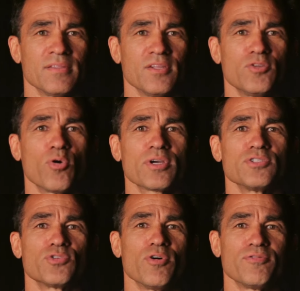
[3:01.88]
The door
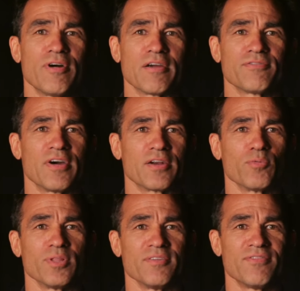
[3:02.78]
control firefighter
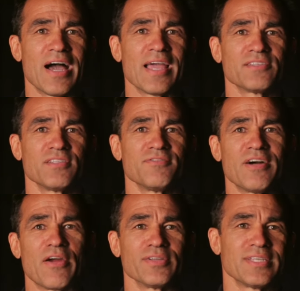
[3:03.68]
will advise the
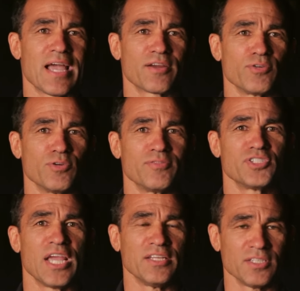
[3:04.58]
fire attack crew of
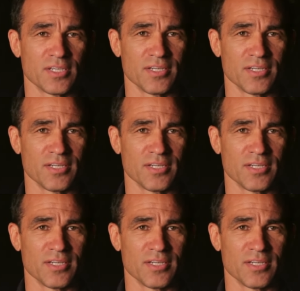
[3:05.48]
changing